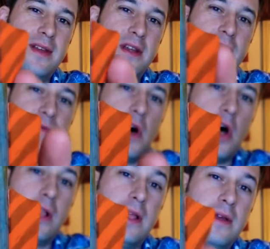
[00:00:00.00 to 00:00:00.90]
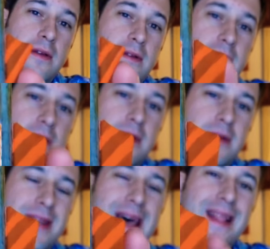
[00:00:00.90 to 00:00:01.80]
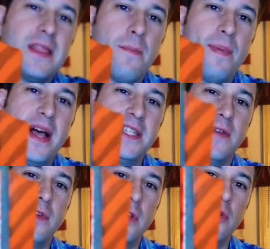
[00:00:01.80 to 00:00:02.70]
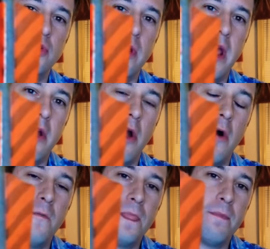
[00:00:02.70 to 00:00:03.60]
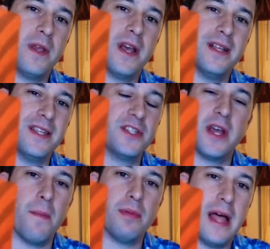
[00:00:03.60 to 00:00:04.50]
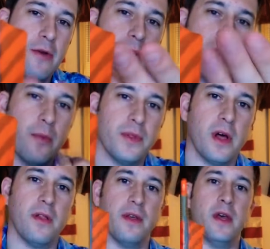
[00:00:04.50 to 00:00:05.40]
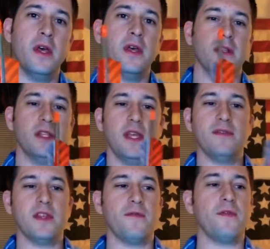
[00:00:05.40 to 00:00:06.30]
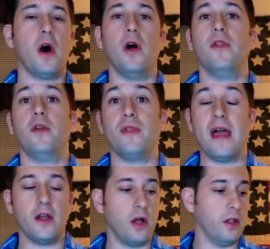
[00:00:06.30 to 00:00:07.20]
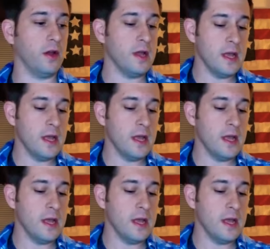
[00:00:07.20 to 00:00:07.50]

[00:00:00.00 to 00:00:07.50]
in fall, not the best if you lose your arrow, because it's going to blend right in with all the leaves that fall that are that color.